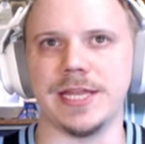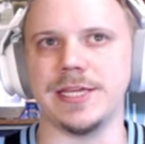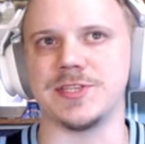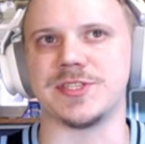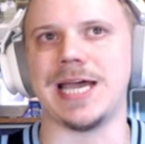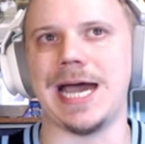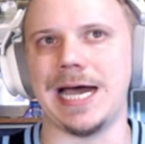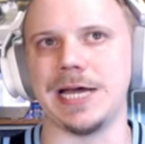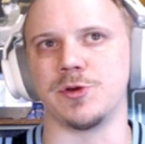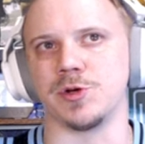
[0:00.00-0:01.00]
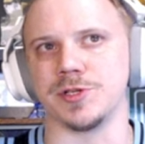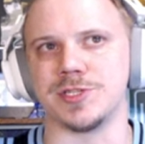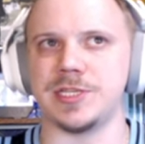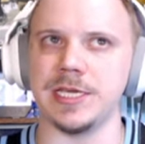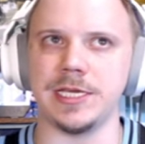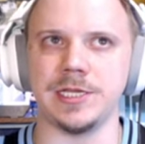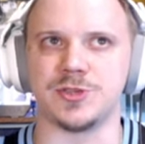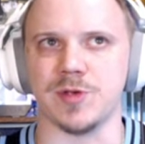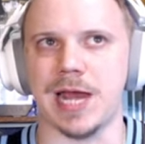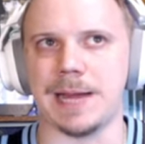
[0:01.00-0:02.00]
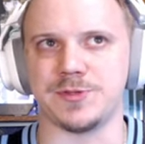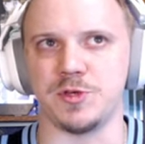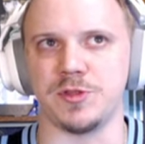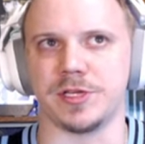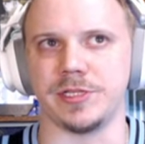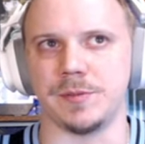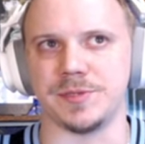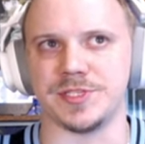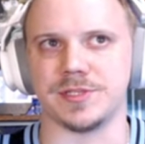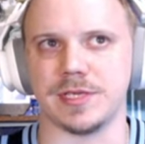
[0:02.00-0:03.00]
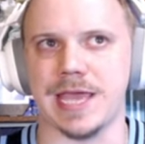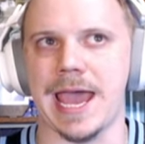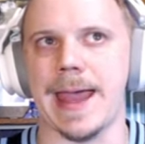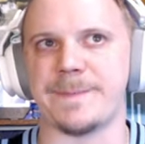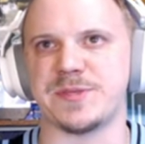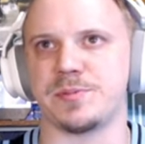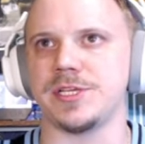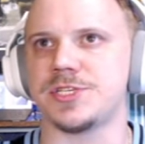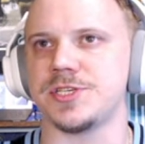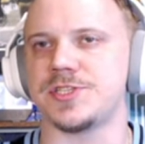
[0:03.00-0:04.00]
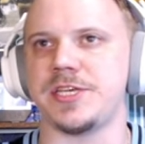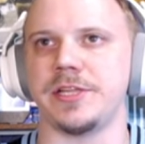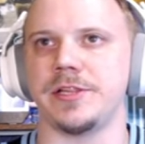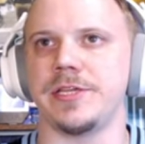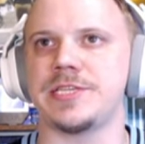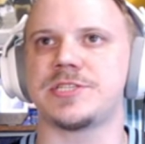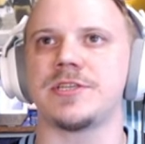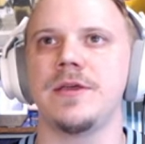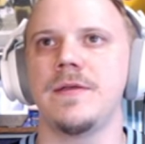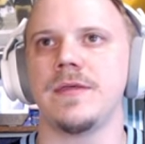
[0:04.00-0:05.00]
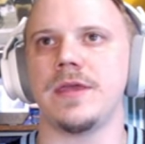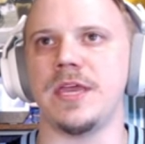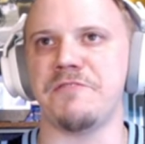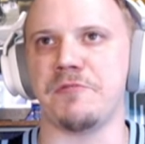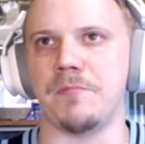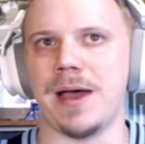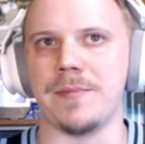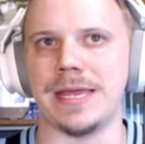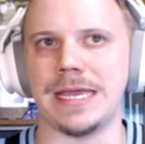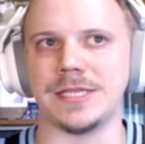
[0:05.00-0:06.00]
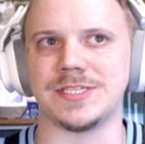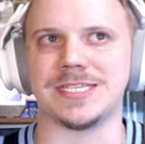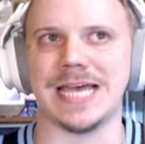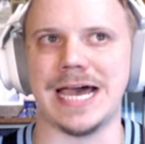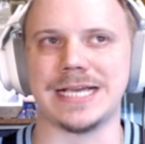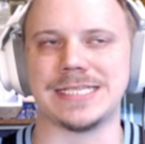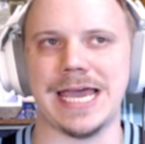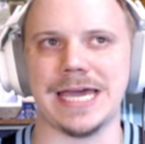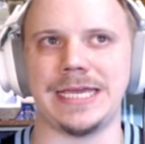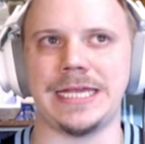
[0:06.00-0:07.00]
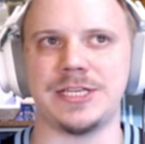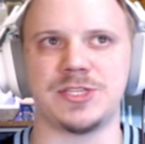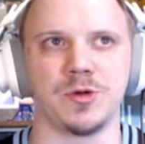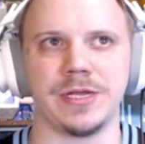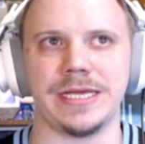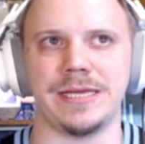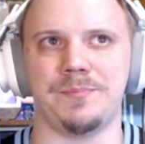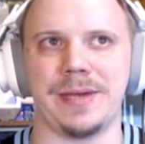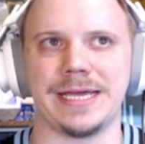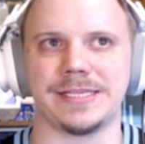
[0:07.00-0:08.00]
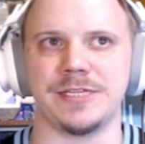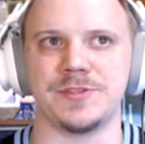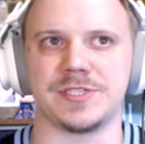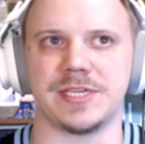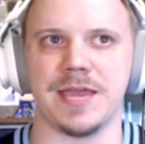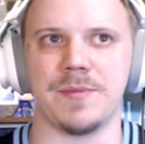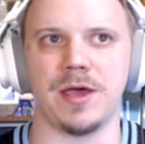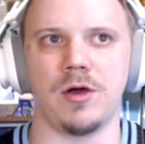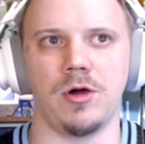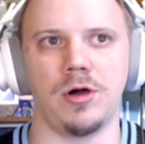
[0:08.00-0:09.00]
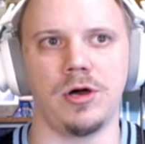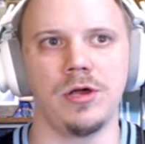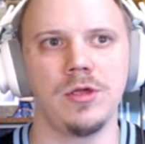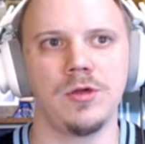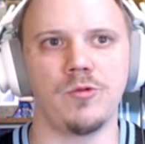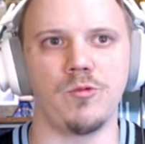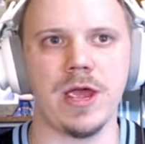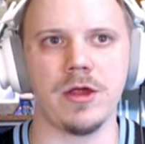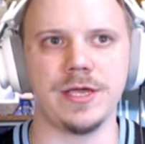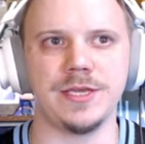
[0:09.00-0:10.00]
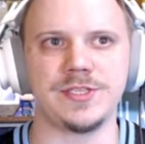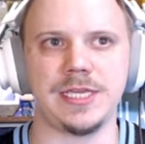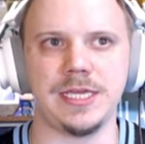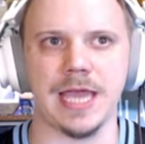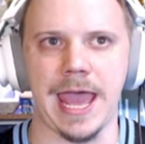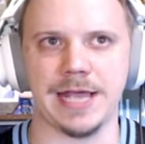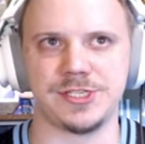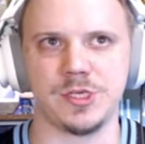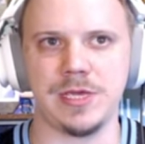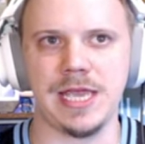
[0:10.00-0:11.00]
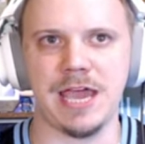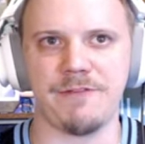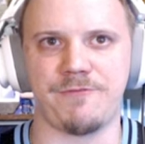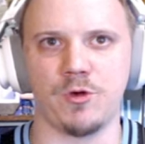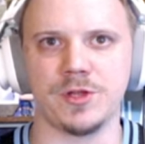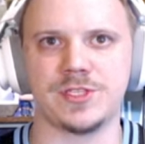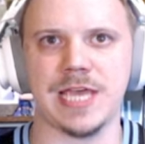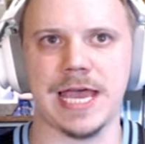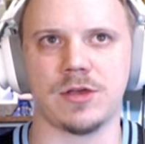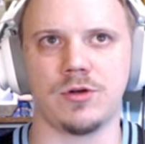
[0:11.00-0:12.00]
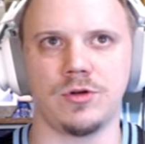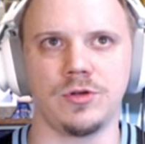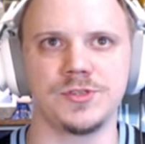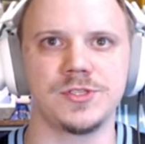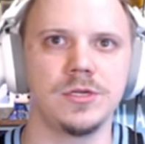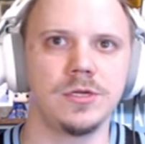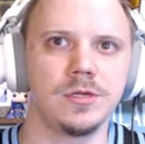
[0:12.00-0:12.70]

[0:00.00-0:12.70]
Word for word: and his Condors did drop to the Columbus Caps, but let's just see at least if my man Sox had any sort of impact in this game at all. Where is he at? So he had four tackles,